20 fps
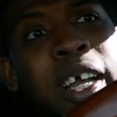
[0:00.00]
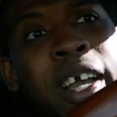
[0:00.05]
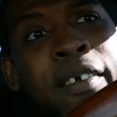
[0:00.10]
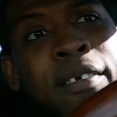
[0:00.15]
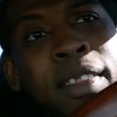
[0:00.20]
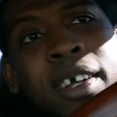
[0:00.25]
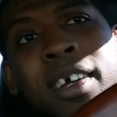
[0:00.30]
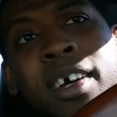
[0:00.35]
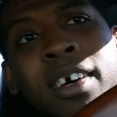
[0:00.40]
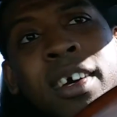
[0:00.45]

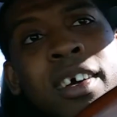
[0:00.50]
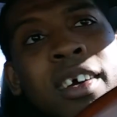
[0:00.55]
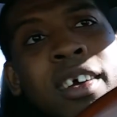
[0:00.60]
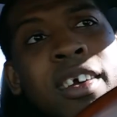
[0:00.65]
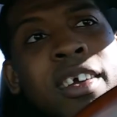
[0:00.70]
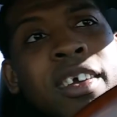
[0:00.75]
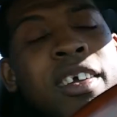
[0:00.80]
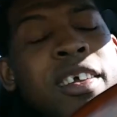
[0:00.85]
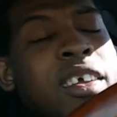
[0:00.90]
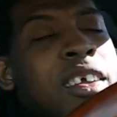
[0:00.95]
of the car.
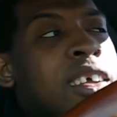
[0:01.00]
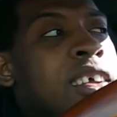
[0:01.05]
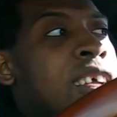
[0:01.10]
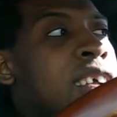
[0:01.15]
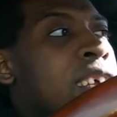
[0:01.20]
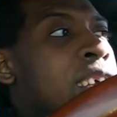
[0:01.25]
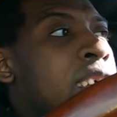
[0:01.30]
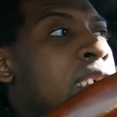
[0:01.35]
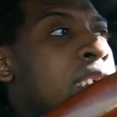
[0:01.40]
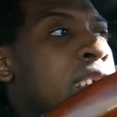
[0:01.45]

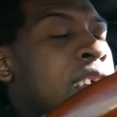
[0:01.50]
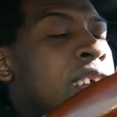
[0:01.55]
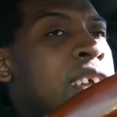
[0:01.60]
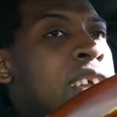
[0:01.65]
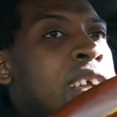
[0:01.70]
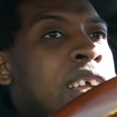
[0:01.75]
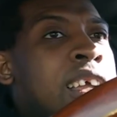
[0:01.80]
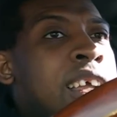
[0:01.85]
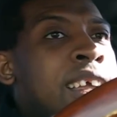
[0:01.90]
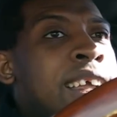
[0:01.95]

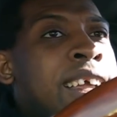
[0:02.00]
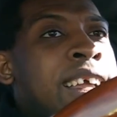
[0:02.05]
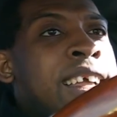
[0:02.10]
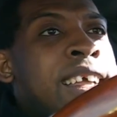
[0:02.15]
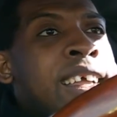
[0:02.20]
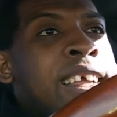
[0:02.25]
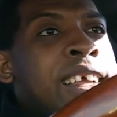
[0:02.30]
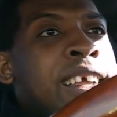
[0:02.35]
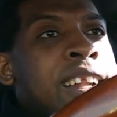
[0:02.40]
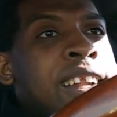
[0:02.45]

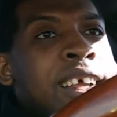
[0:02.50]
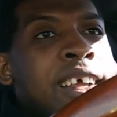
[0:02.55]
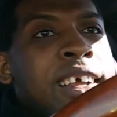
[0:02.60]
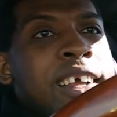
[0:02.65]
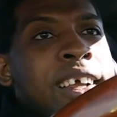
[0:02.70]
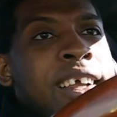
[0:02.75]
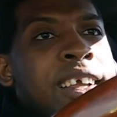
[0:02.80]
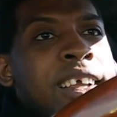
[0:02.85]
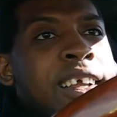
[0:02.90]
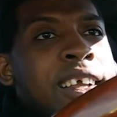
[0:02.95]
And
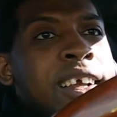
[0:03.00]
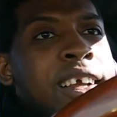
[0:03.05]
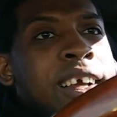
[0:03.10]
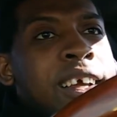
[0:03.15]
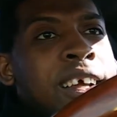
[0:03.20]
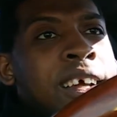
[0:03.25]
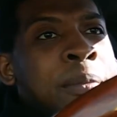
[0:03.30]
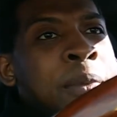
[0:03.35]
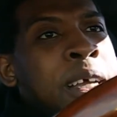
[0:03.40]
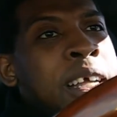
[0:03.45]

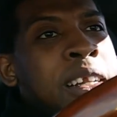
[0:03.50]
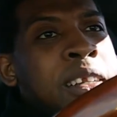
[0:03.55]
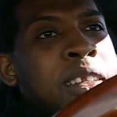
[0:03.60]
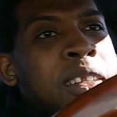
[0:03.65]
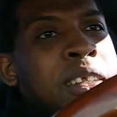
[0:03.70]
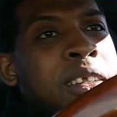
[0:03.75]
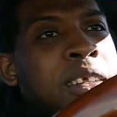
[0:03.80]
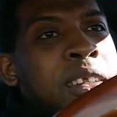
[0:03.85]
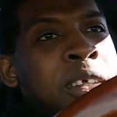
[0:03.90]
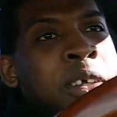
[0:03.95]
I'm not
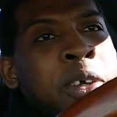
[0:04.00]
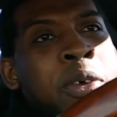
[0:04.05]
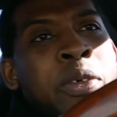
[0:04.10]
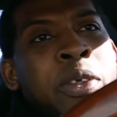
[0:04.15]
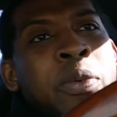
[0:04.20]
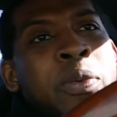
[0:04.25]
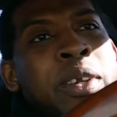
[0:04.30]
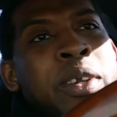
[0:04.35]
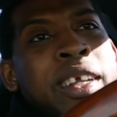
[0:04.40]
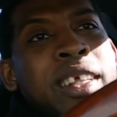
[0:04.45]
the
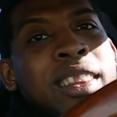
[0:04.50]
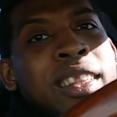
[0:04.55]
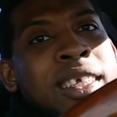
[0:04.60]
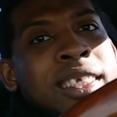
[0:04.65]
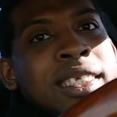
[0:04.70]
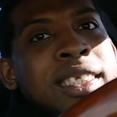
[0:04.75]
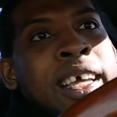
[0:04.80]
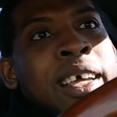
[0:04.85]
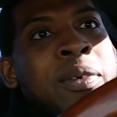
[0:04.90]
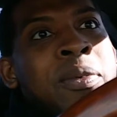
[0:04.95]
only one that
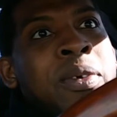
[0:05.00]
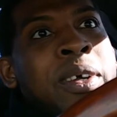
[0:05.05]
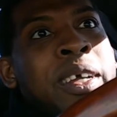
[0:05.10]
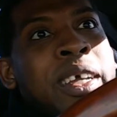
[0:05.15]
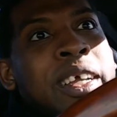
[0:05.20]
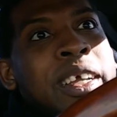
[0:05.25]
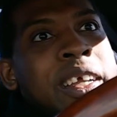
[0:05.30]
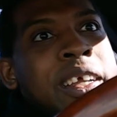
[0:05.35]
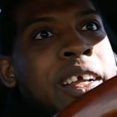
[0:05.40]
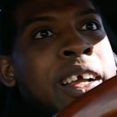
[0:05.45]
thinks that
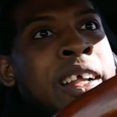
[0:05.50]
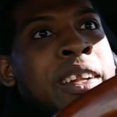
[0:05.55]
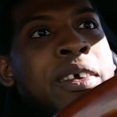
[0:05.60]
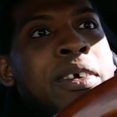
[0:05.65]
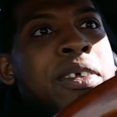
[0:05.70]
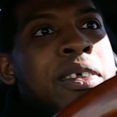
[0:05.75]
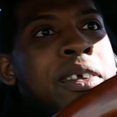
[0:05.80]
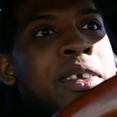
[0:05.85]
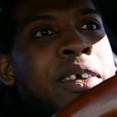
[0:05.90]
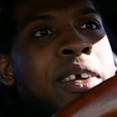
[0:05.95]
way. I
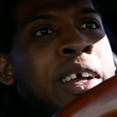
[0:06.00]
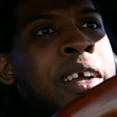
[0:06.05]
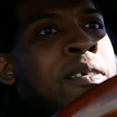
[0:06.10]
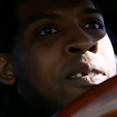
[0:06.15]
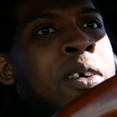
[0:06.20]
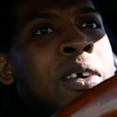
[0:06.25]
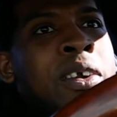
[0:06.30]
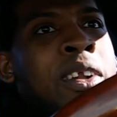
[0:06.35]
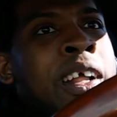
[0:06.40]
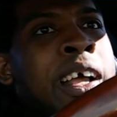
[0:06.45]
know that
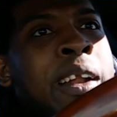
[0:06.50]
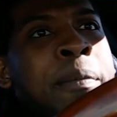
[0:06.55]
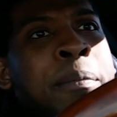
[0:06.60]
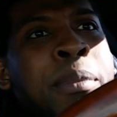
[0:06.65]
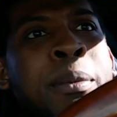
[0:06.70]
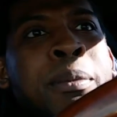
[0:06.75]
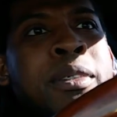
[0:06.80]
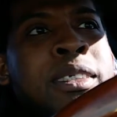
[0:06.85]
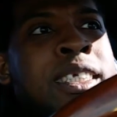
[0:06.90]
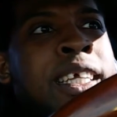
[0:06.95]
I've heard a lot of
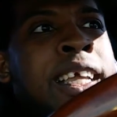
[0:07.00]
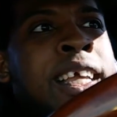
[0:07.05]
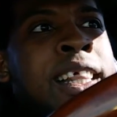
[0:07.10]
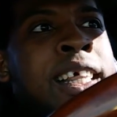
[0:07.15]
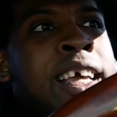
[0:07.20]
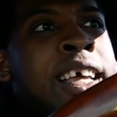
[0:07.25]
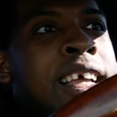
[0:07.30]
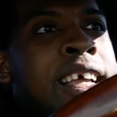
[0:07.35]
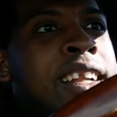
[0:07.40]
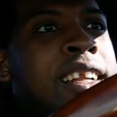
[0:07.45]
people say
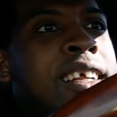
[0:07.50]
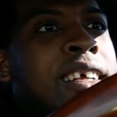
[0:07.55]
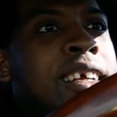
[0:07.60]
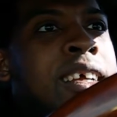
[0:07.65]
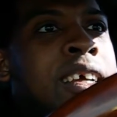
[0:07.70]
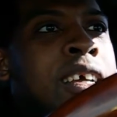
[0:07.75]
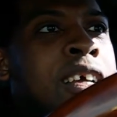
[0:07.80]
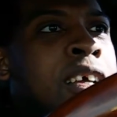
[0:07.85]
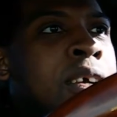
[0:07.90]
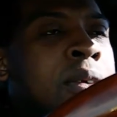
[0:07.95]
that,
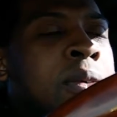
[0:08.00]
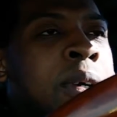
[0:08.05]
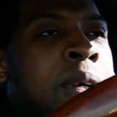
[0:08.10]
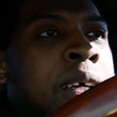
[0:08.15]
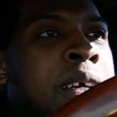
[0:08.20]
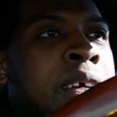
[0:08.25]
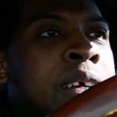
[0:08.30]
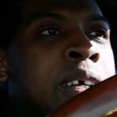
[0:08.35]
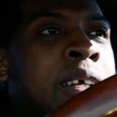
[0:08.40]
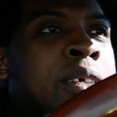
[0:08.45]

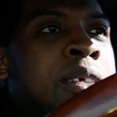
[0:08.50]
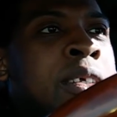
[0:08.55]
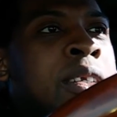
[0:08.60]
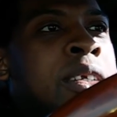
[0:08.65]
where